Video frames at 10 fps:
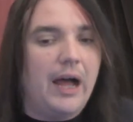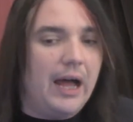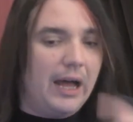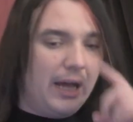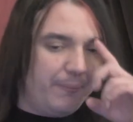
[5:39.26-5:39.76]

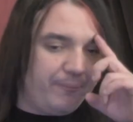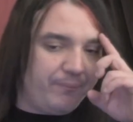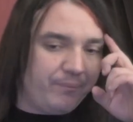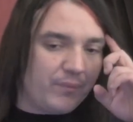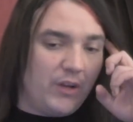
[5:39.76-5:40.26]
Am
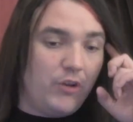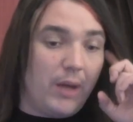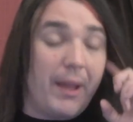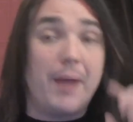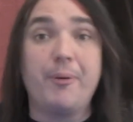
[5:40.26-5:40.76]

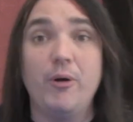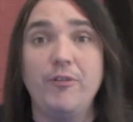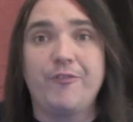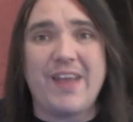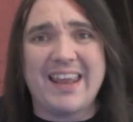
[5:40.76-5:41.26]
I a
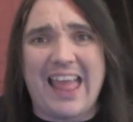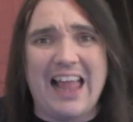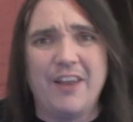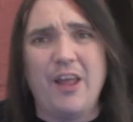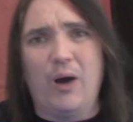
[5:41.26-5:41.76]
Putin fan?
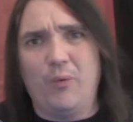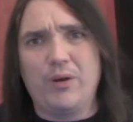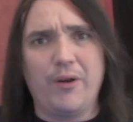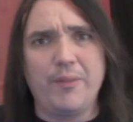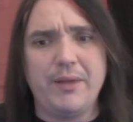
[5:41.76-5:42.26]
Hell no.
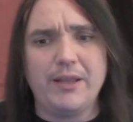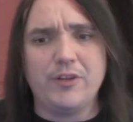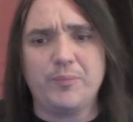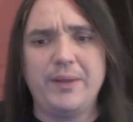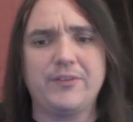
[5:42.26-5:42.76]
Go to
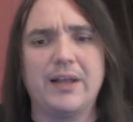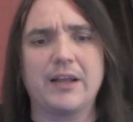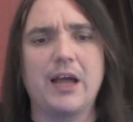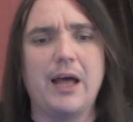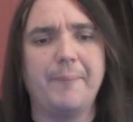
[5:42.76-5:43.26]

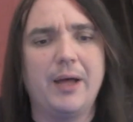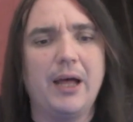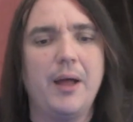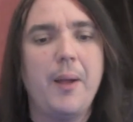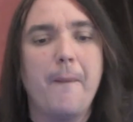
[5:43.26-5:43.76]
themediaspeaks.com.
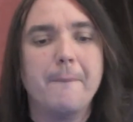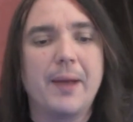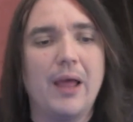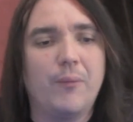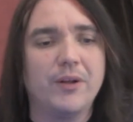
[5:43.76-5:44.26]

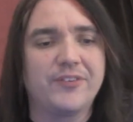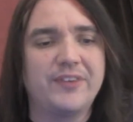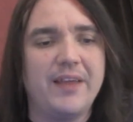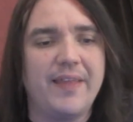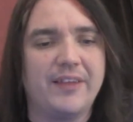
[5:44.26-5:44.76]
But I will
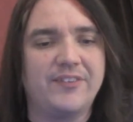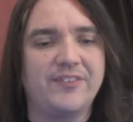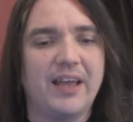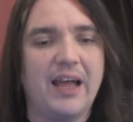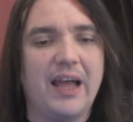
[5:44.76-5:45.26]
say this.